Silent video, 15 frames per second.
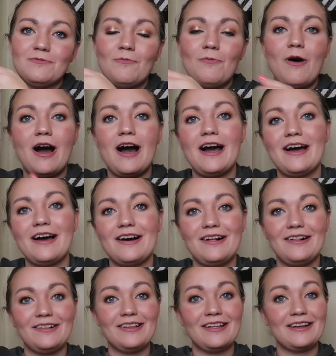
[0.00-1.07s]

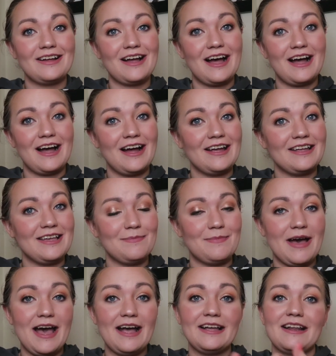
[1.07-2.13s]
while I get back,